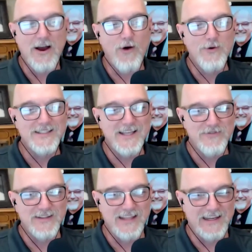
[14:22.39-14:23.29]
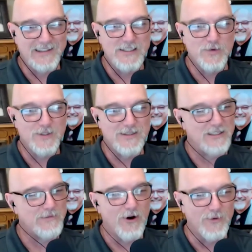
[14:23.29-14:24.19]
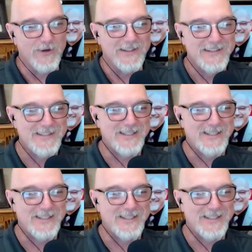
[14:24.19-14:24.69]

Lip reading: always did think that Cleese was the smart one.